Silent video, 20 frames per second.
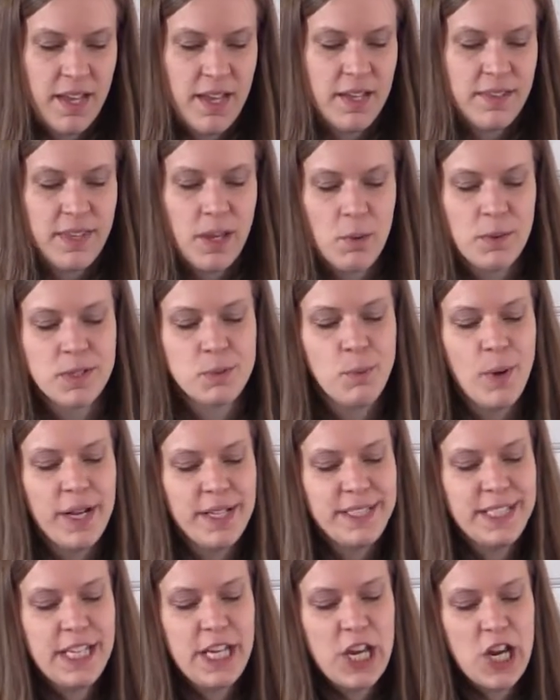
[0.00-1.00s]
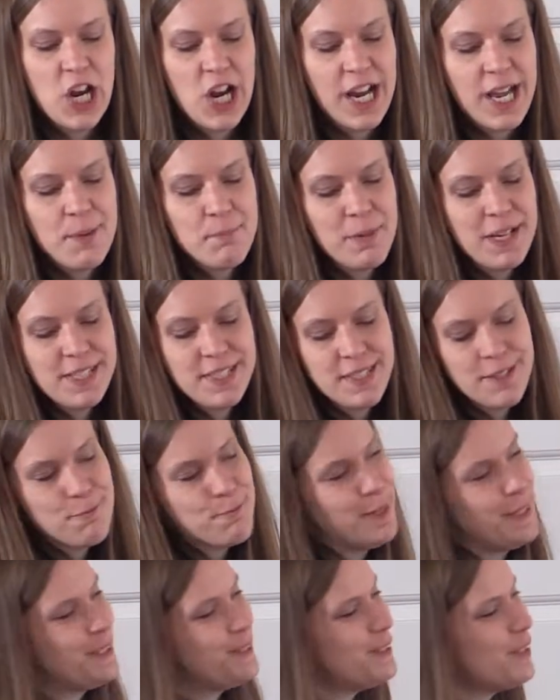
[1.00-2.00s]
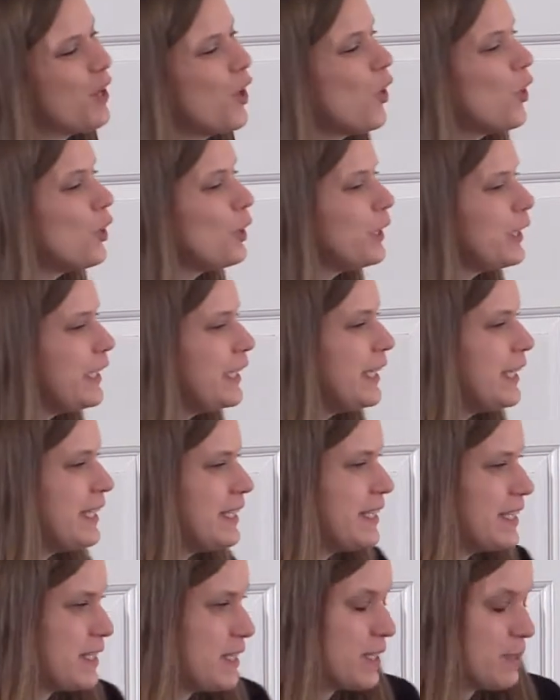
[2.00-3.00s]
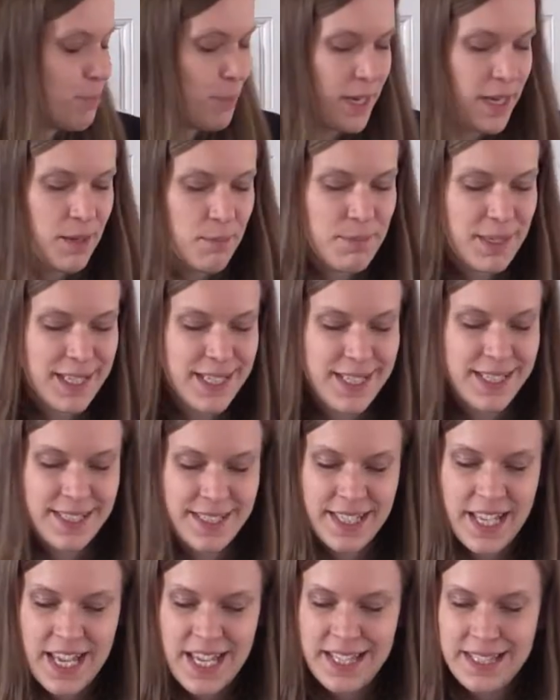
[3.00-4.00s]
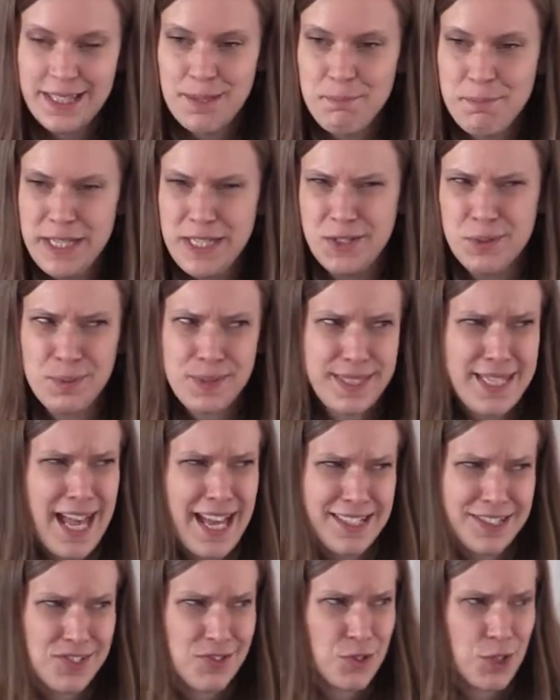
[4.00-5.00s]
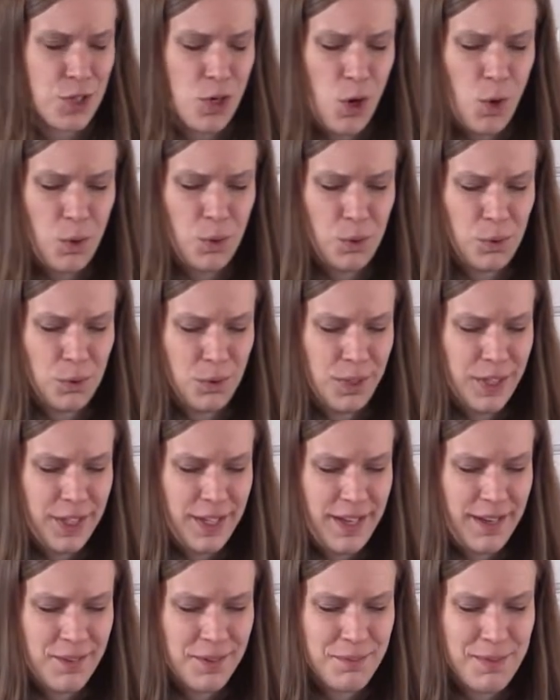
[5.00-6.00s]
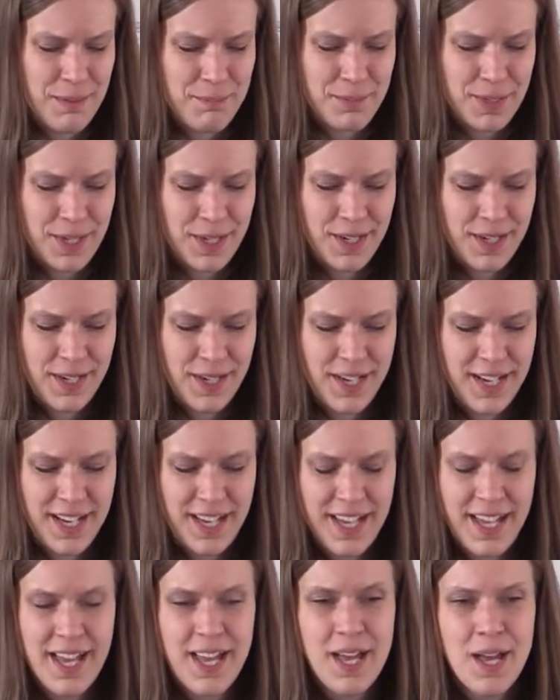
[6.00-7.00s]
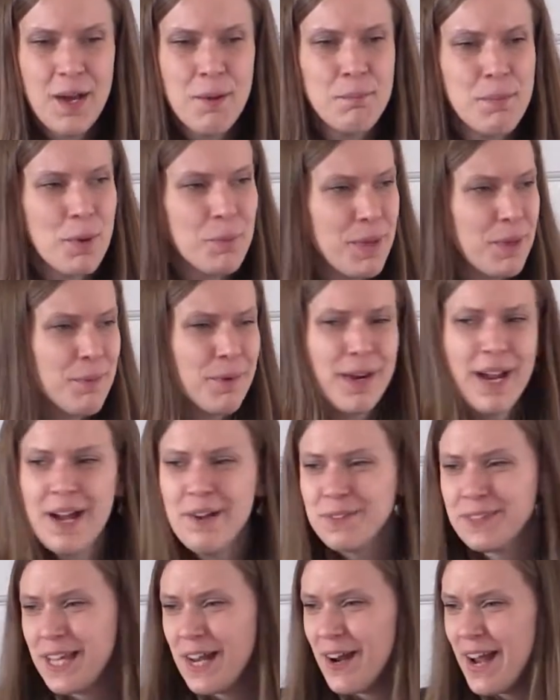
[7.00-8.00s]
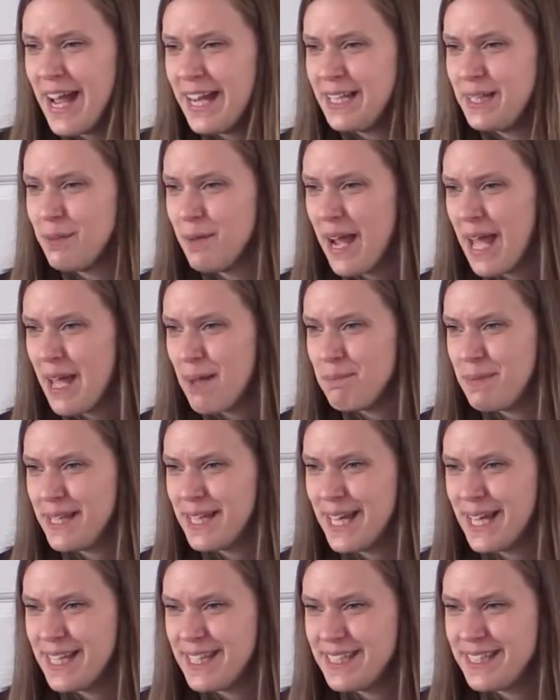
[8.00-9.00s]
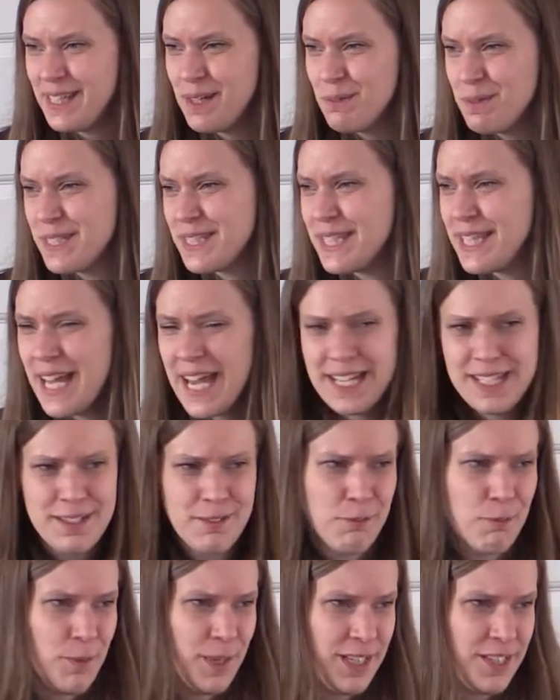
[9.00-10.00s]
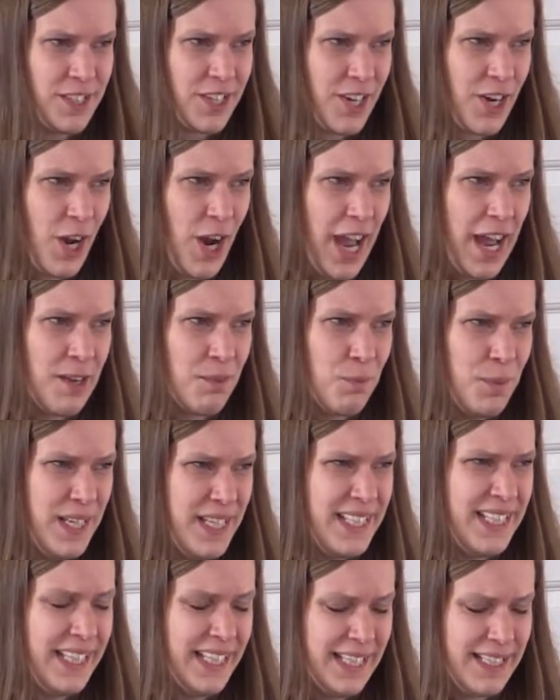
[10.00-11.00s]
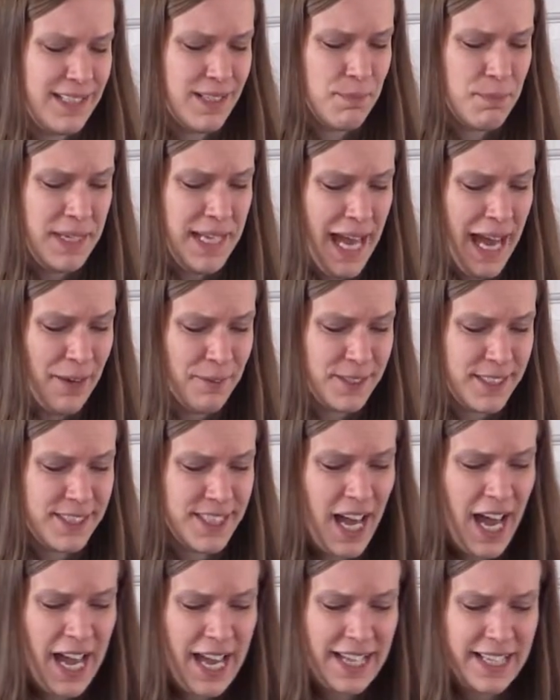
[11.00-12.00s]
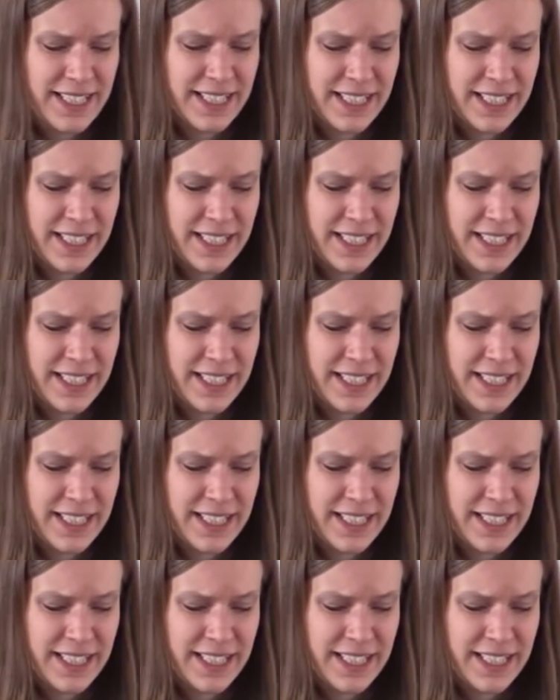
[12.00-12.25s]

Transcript: There was one year, it must have been early in the spring because the beach was extra cold, I remember. But we were out there anyway because it was the end of winter and we needed to be outside.